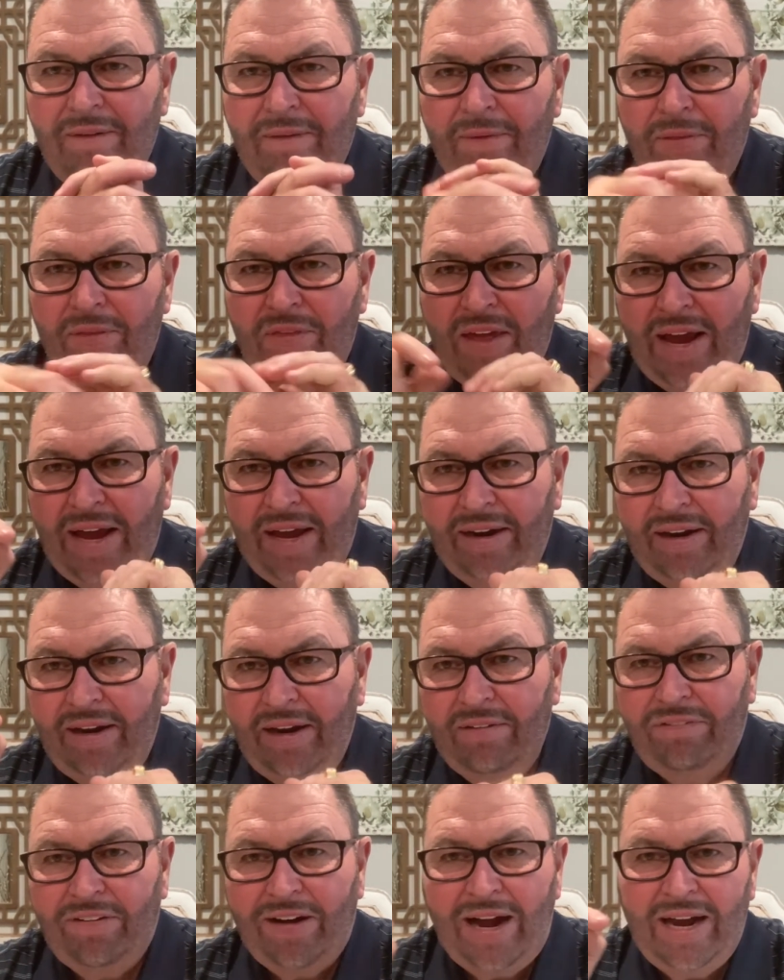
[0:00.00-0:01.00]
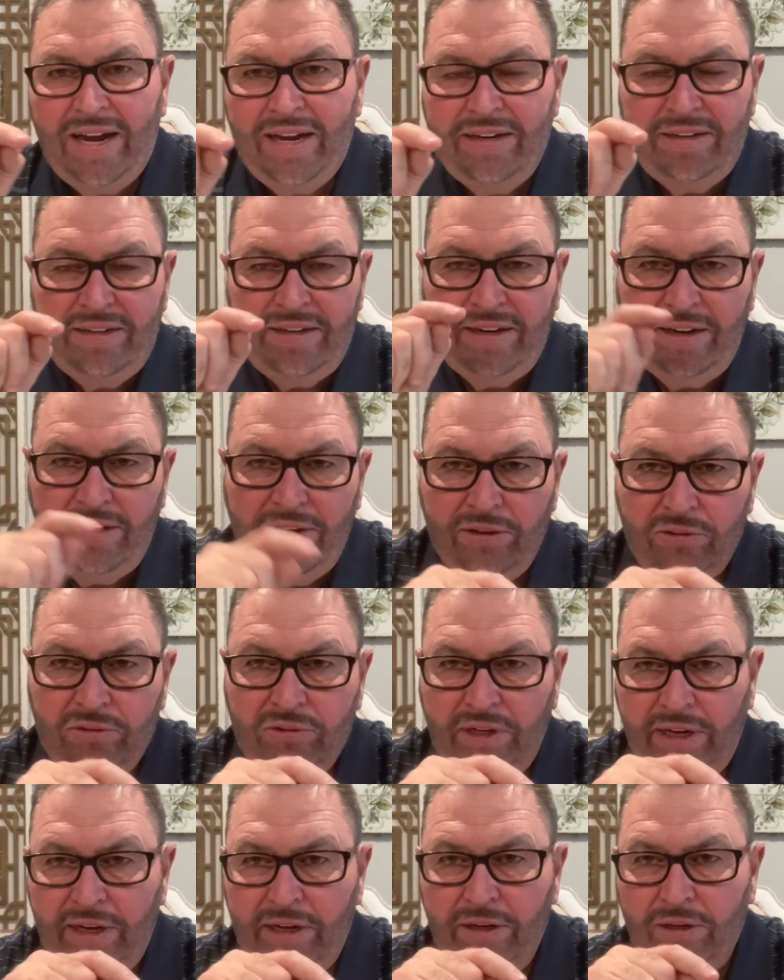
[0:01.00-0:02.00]
that if I
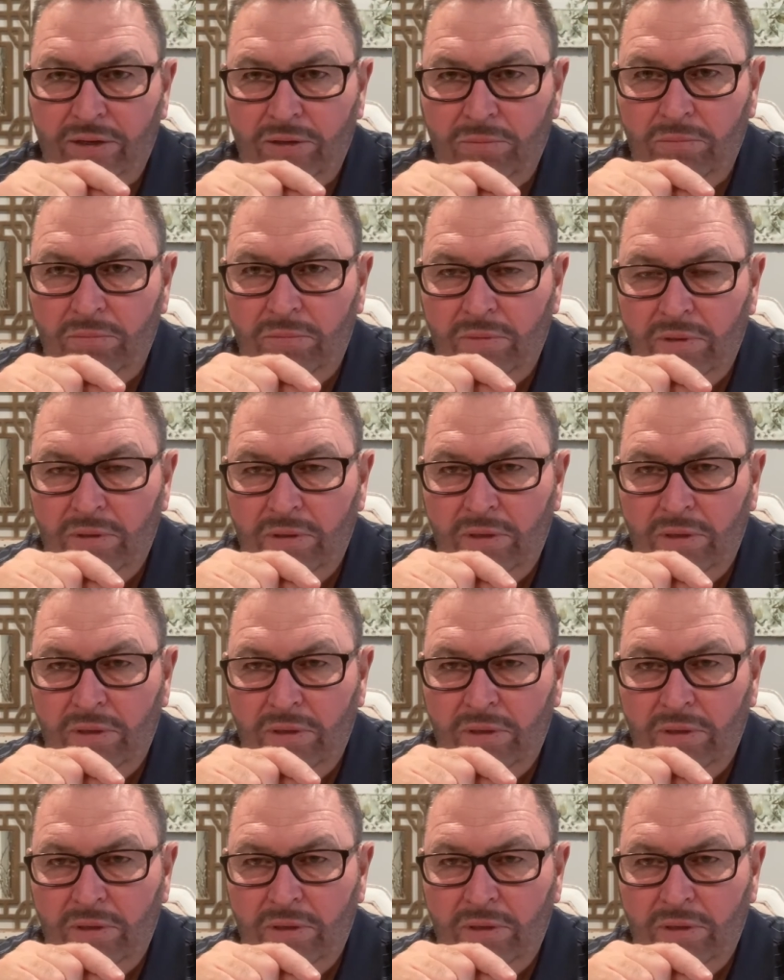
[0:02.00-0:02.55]
killed him